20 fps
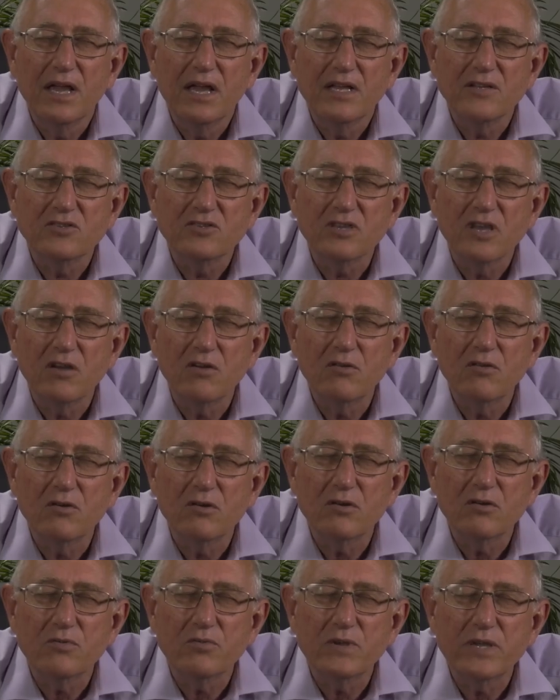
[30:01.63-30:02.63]
And so,
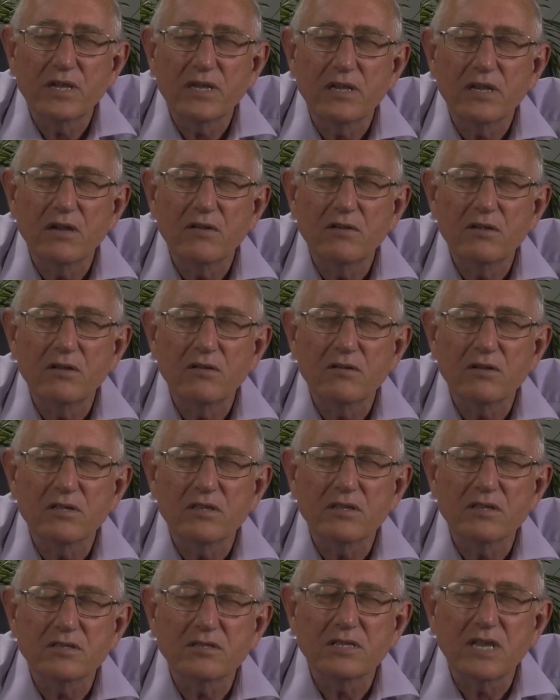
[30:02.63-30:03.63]
Lord, we can only look
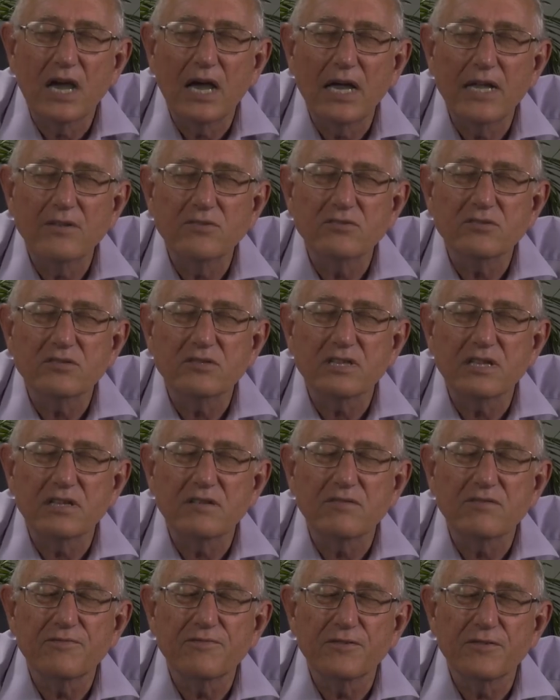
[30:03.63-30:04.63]
at the signs
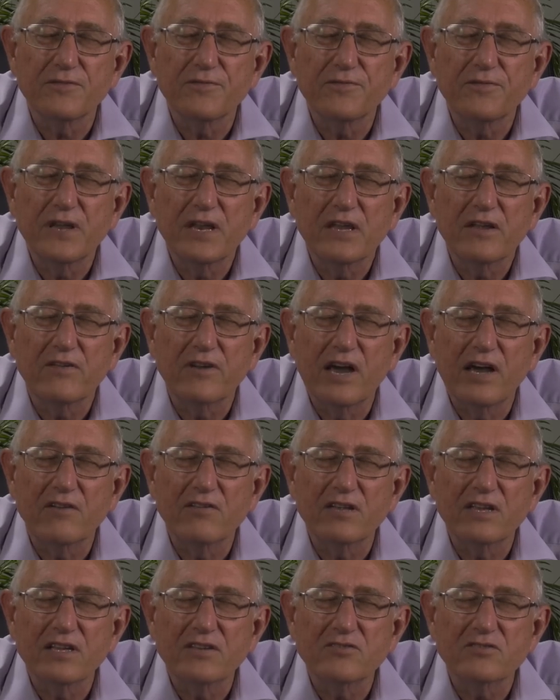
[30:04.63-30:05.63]
that fulfill
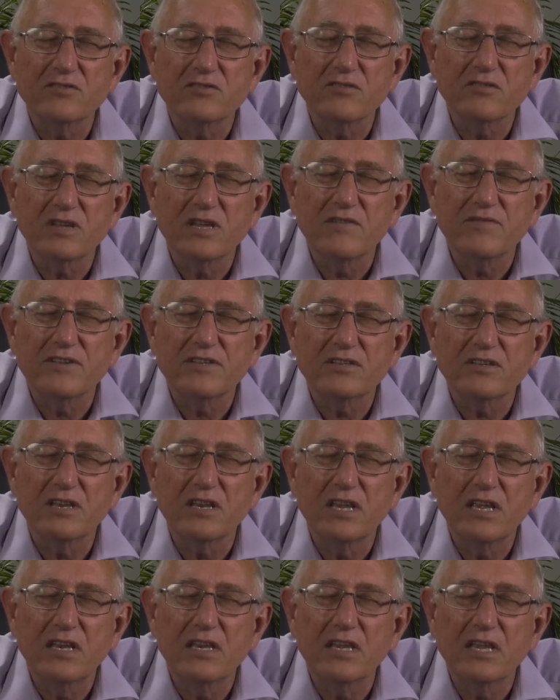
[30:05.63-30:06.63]
around us to give us
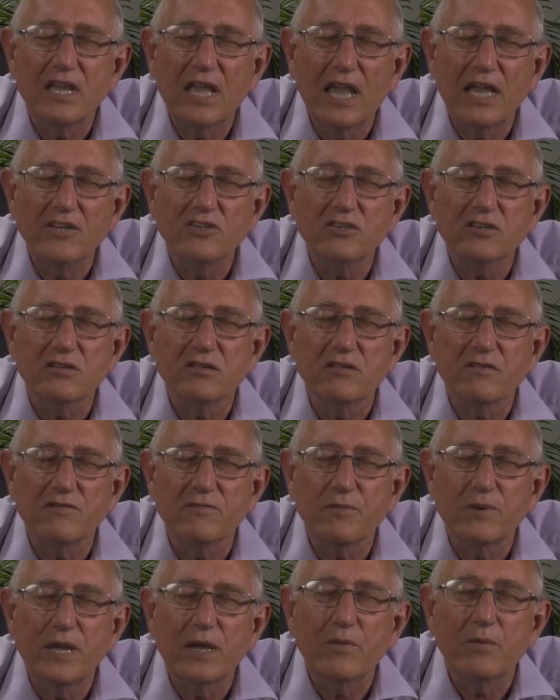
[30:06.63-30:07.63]
an indication of
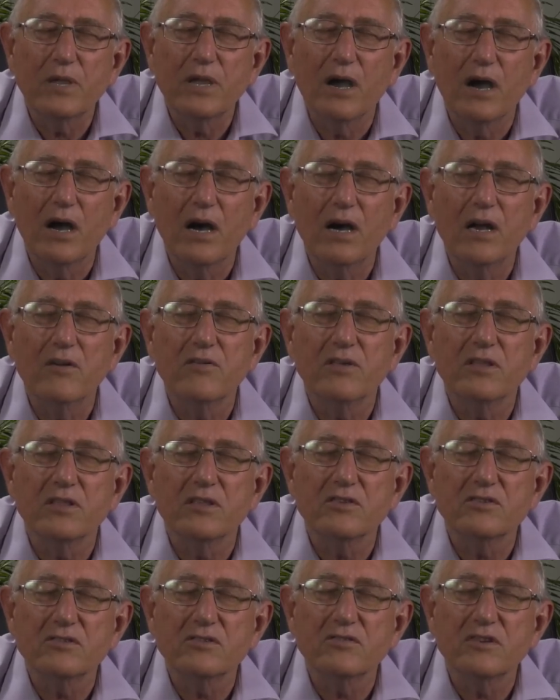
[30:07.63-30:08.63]
where we are in
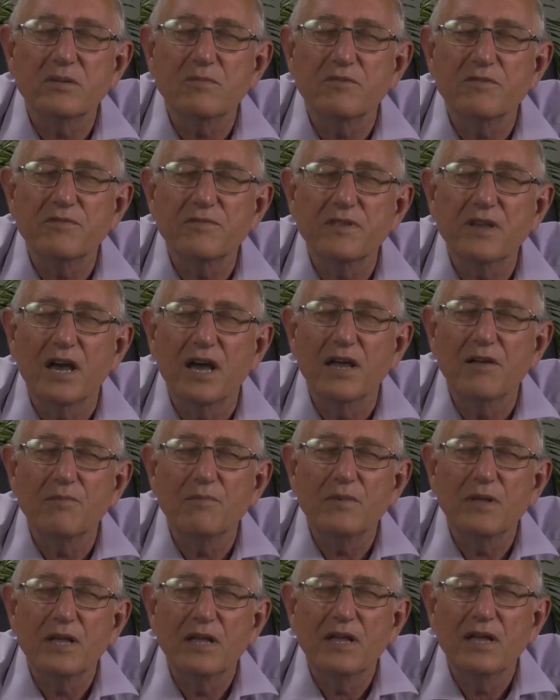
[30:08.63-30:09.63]
the stream of
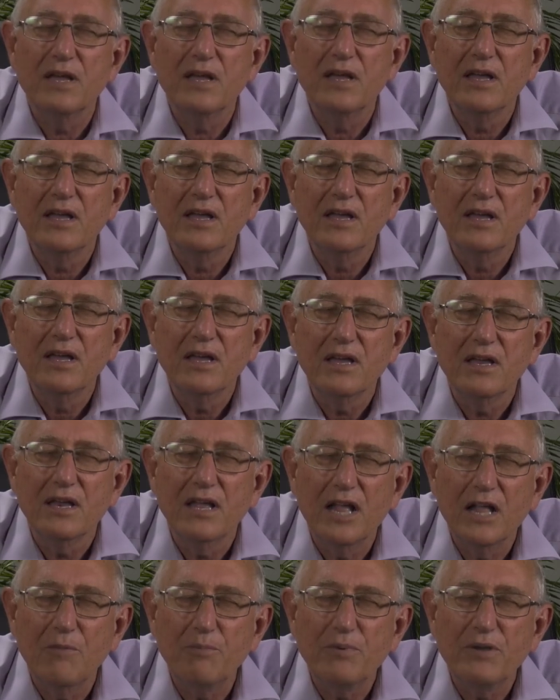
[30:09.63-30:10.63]
time, and
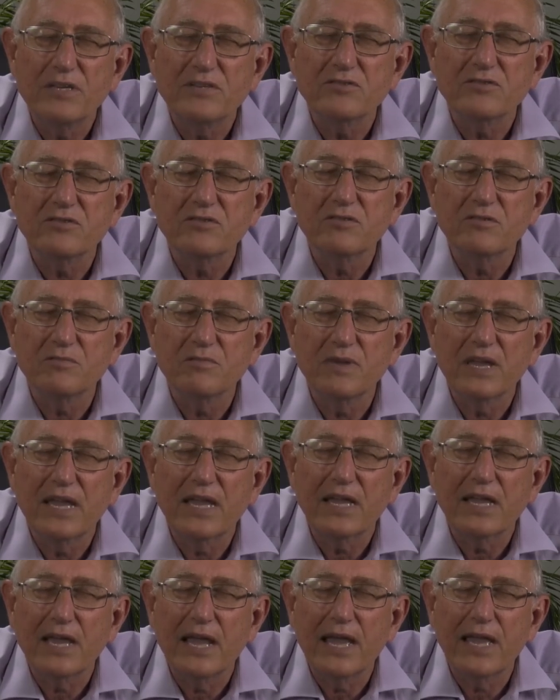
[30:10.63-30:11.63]
help us to
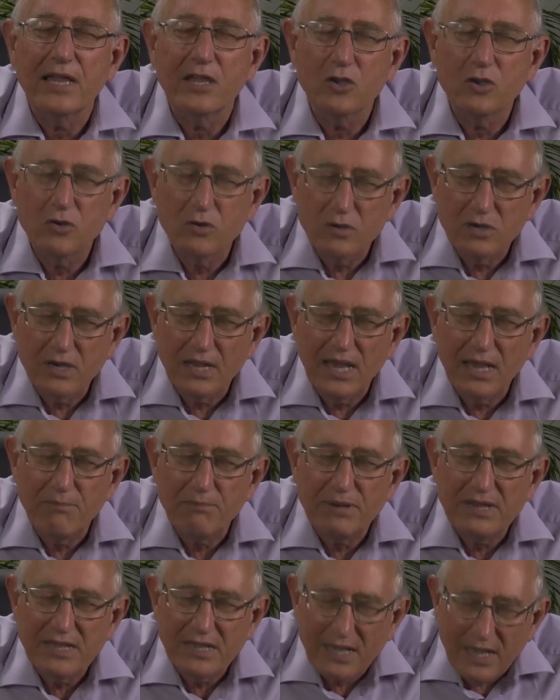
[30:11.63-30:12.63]
make a good
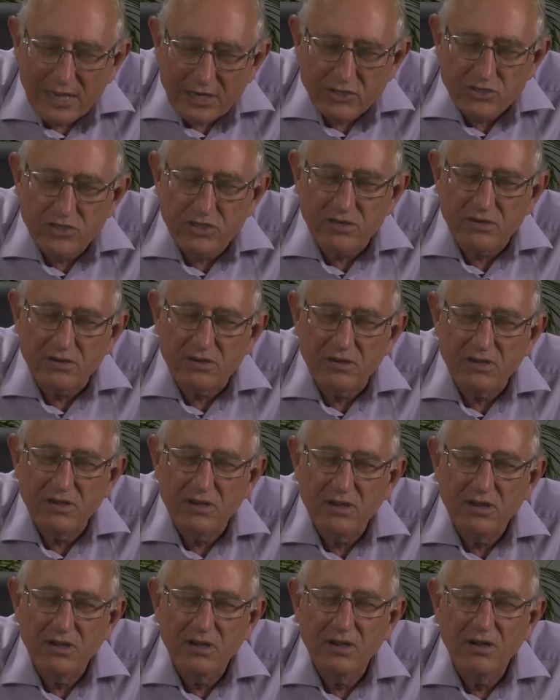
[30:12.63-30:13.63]
application
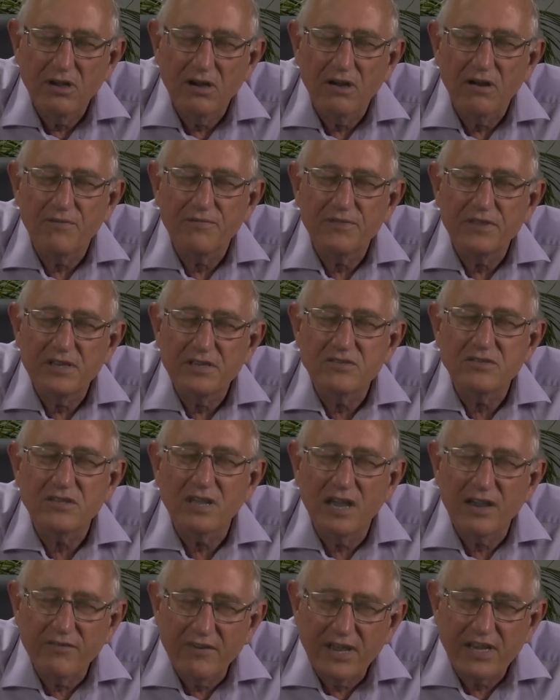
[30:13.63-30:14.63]
of these
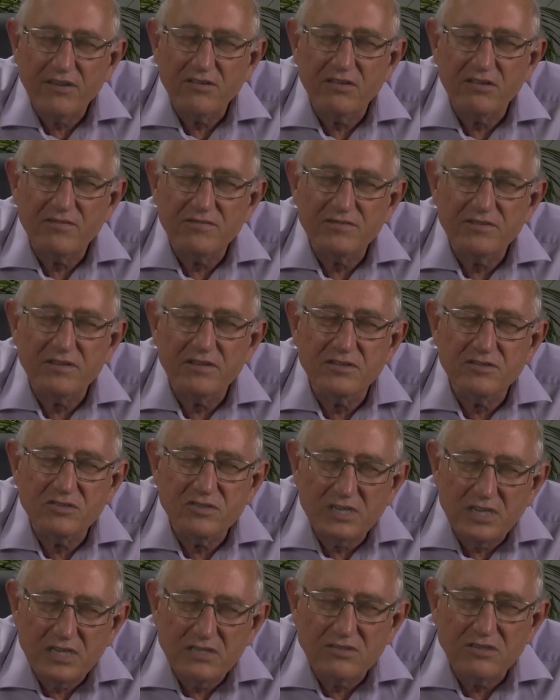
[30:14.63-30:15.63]
directives. In
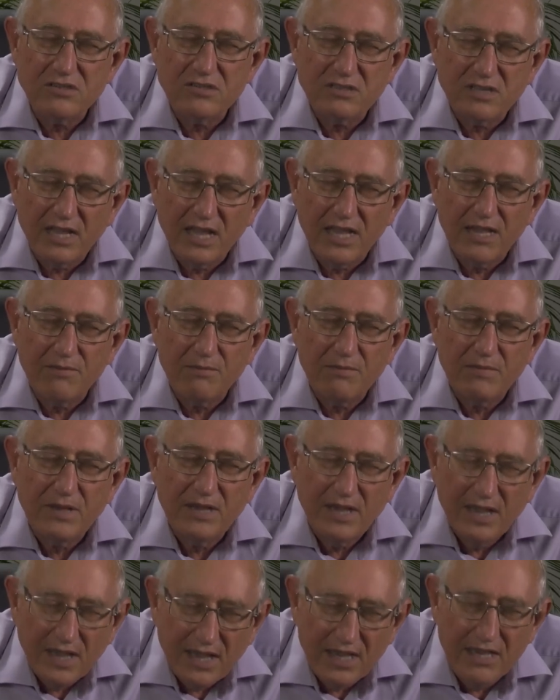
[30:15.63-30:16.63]
Jesus' name,
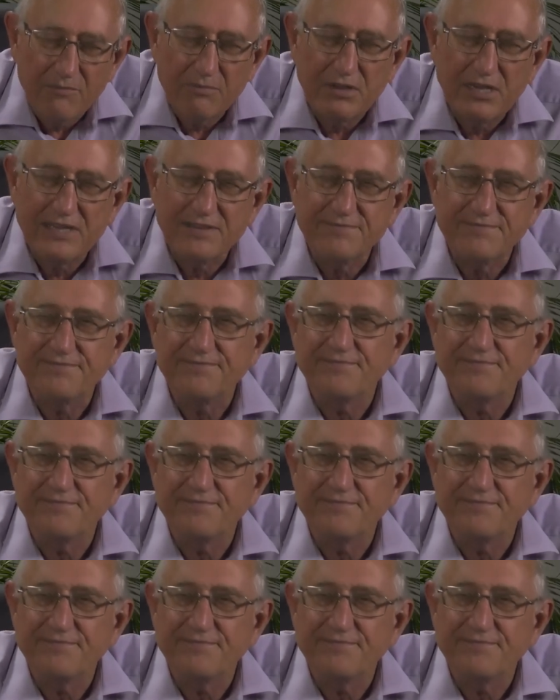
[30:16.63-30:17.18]
amen.